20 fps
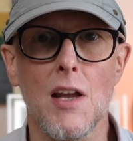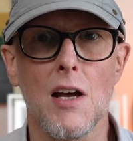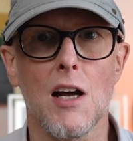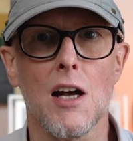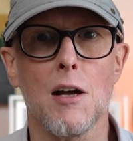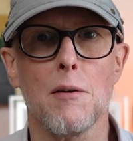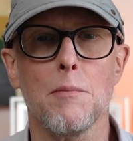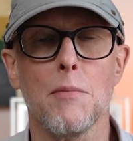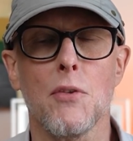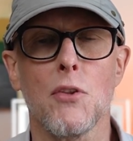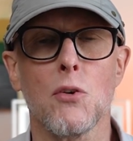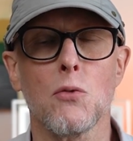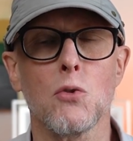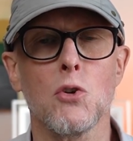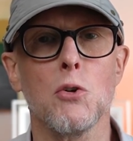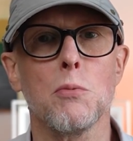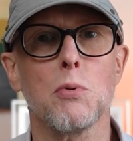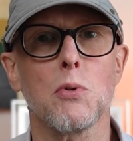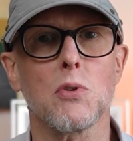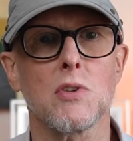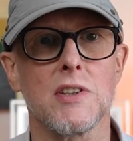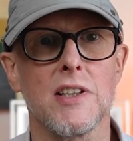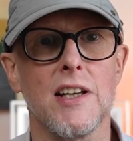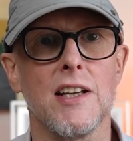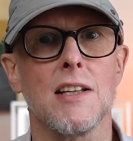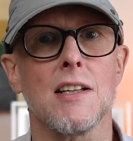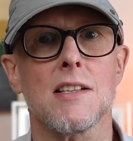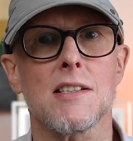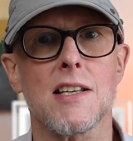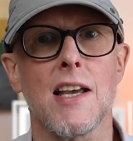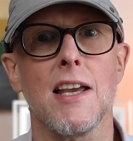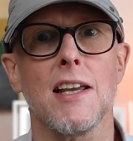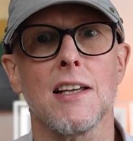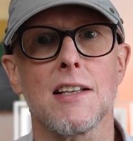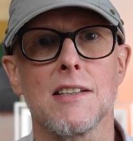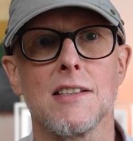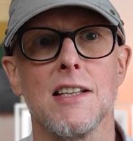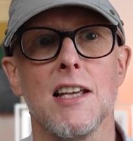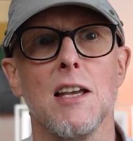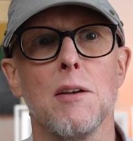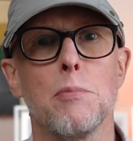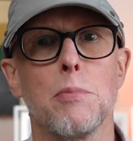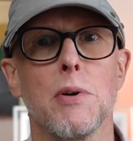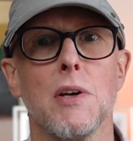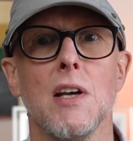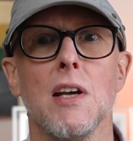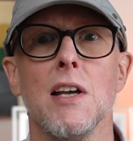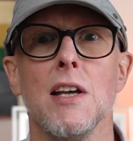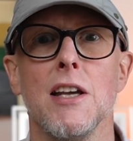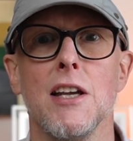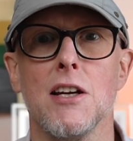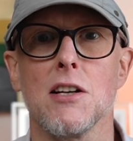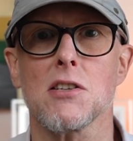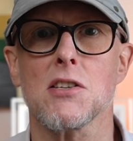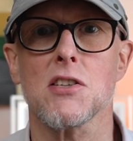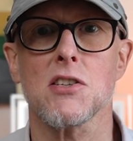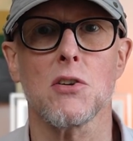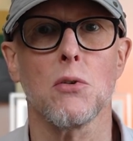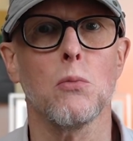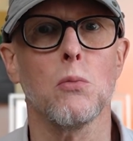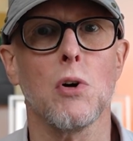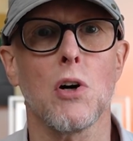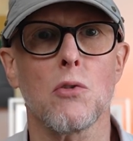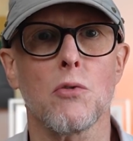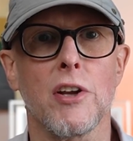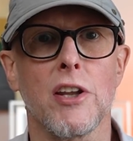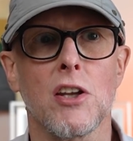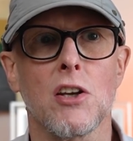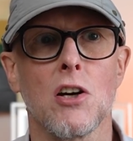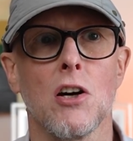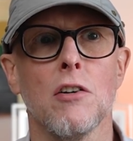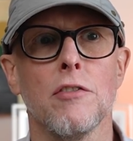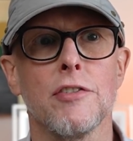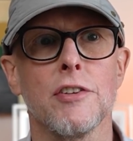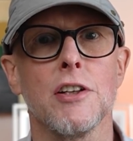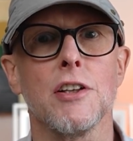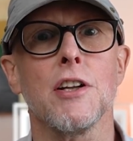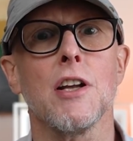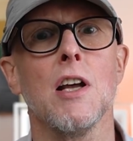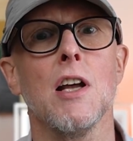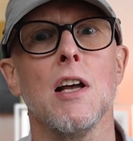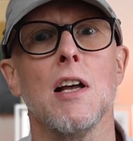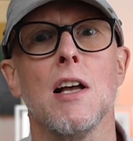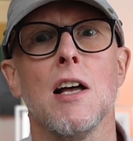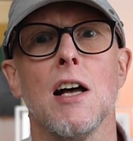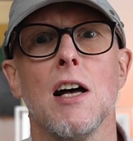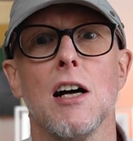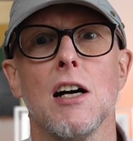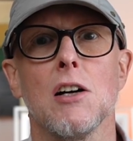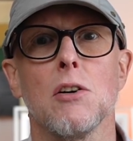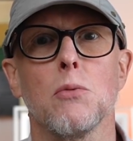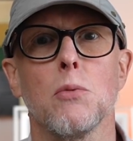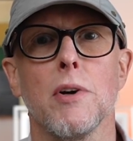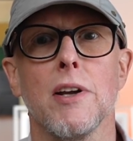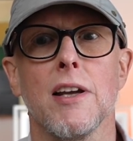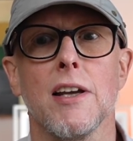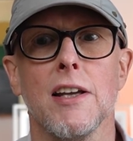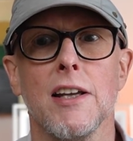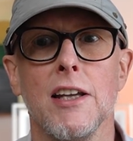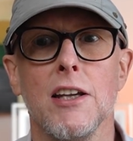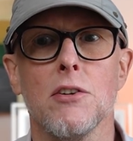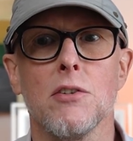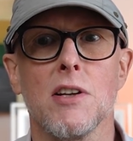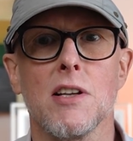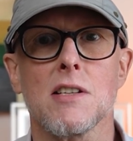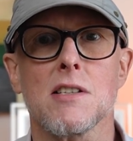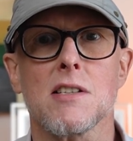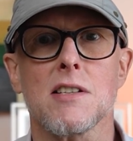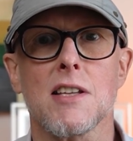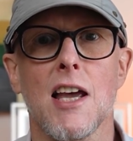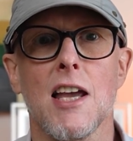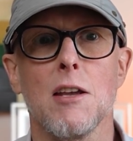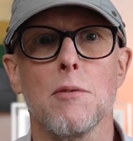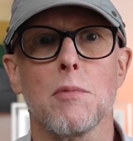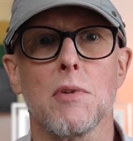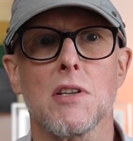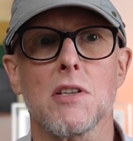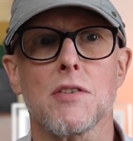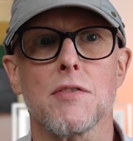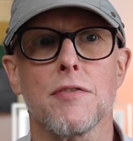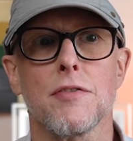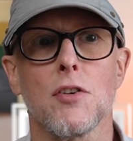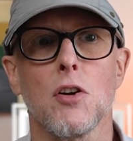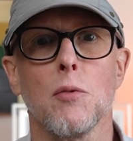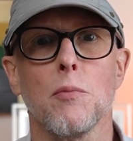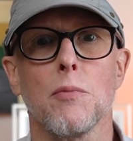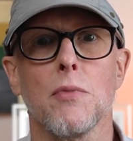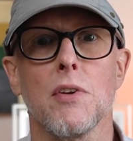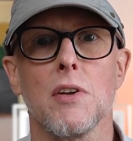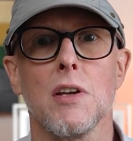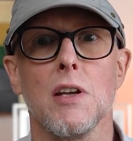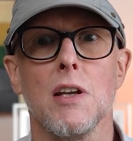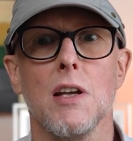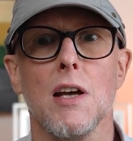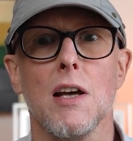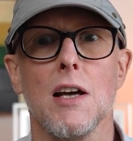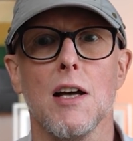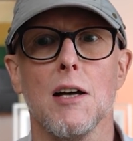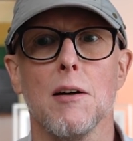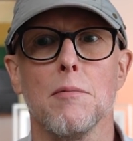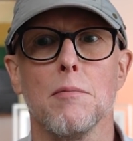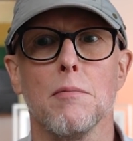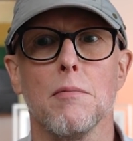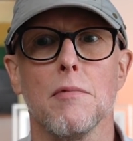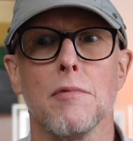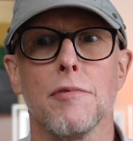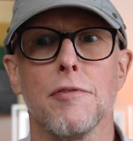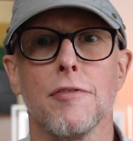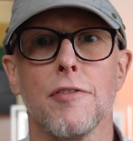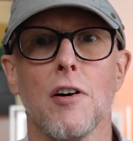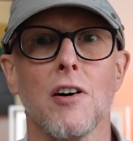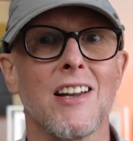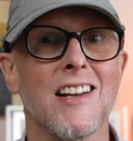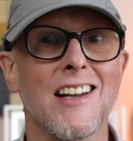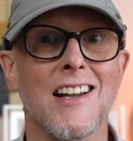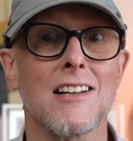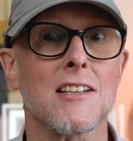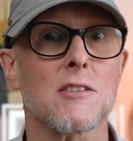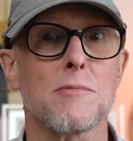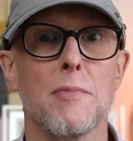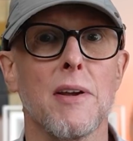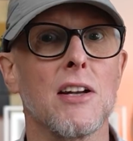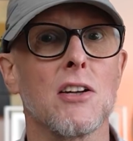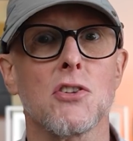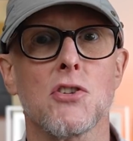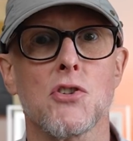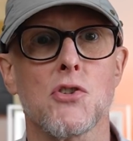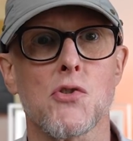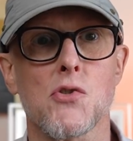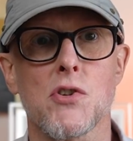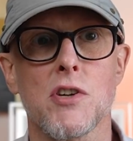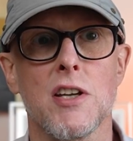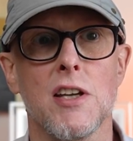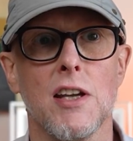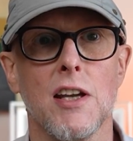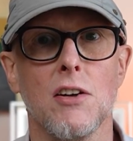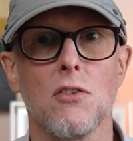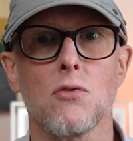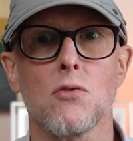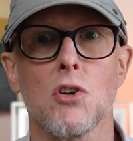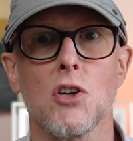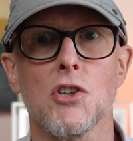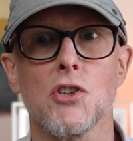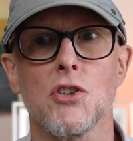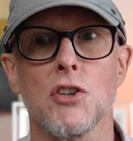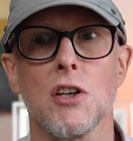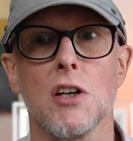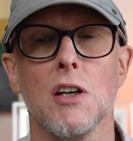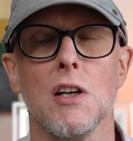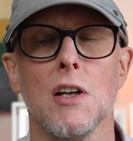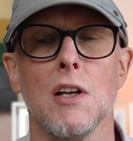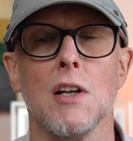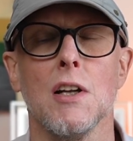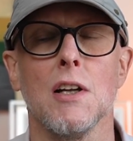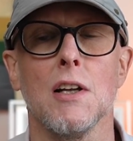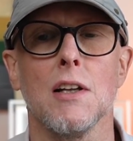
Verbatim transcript: Um, the ruble did take a dip, it has somewhat recovered. Um, we are hearing statements from the um, finance ministry in Russia